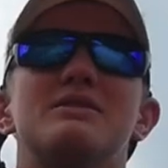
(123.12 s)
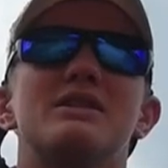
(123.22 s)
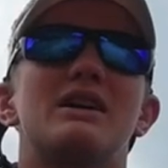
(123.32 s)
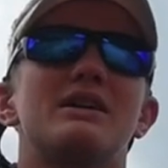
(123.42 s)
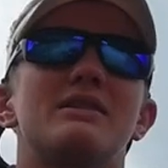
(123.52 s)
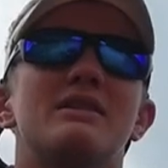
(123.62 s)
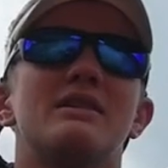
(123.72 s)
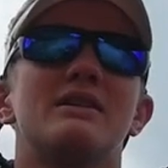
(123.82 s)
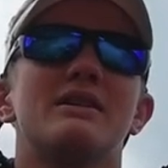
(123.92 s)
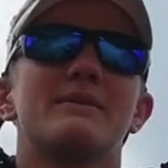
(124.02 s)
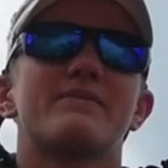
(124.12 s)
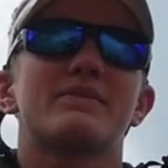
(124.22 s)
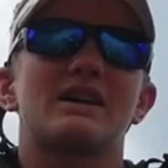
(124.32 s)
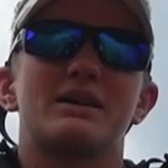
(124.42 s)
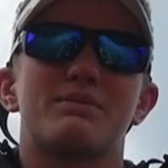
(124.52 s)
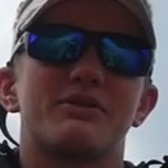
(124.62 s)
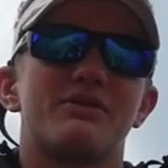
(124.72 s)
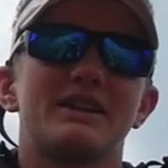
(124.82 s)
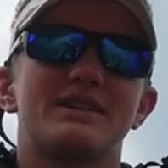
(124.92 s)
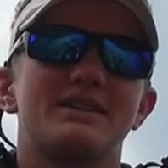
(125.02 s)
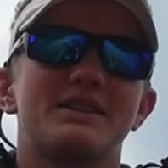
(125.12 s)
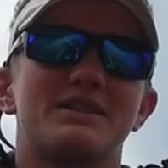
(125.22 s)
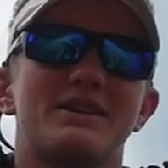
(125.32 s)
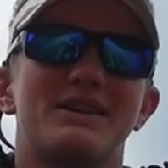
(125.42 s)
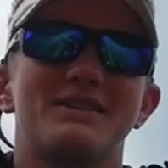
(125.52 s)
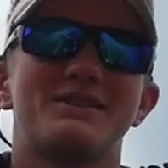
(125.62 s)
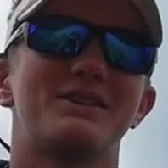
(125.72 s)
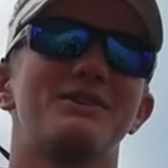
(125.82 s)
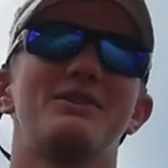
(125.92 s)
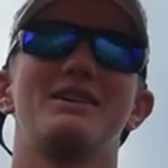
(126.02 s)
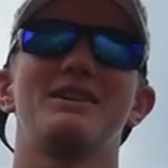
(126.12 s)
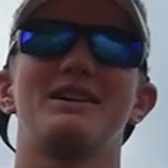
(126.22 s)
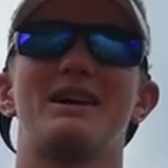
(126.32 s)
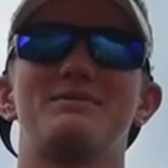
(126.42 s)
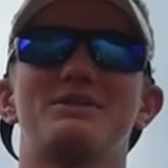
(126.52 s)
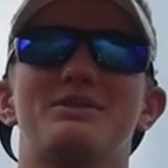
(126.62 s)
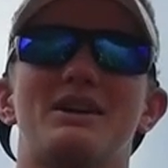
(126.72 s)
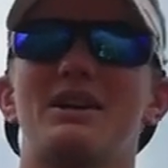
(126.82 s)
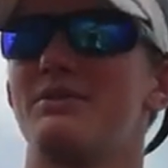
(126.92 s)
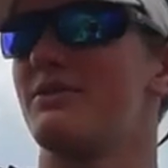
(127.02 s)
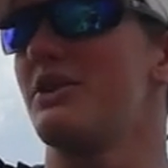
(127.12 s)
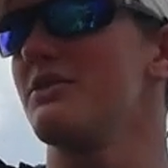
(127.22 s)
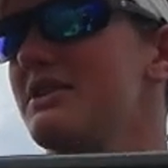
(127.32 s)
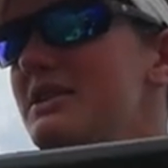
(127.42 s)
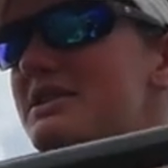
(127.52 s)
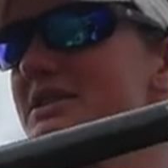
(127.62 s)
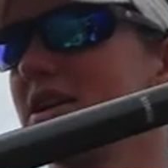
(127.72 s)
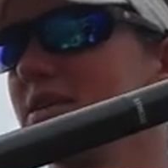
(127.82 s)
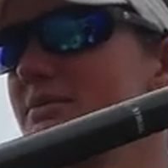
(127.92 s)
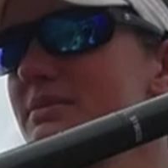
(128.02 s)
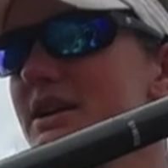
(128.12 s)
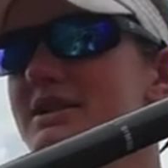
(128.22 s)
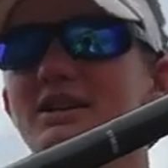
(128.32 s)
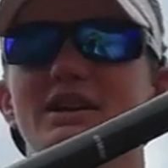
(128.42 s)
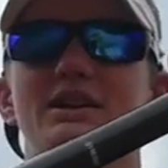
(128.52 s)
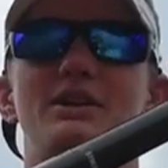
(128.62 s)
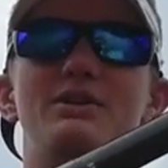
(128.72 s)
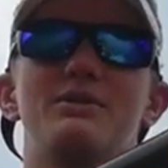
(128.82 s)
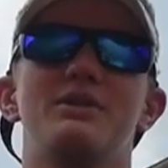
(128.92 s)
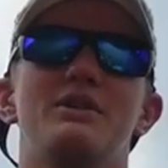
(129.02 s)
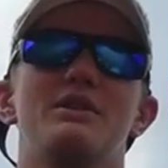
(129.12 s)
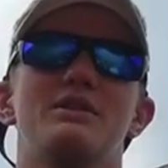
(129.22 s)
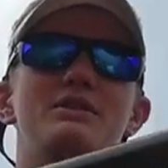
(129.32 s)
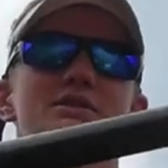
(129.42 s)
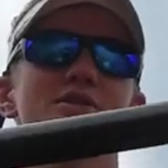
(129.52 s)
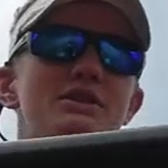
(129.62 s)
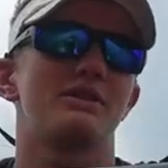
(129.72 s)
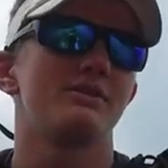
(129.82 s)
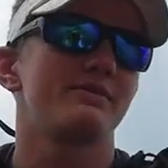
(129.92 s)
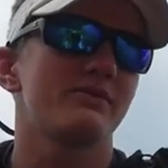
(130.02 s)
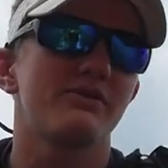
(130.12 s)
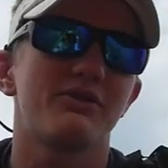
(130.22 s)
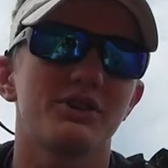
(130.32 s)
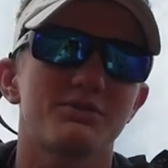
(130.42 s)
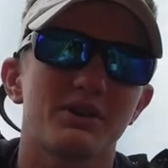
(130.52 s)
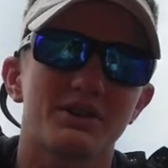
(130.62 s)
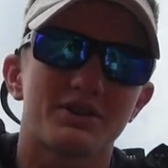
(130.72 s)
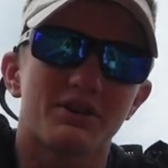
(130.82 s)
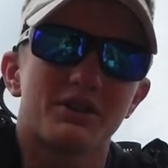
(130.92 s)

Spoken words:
not like perfected this, so I'm still kind of evolving the setup as I go. So first we're gonna start in the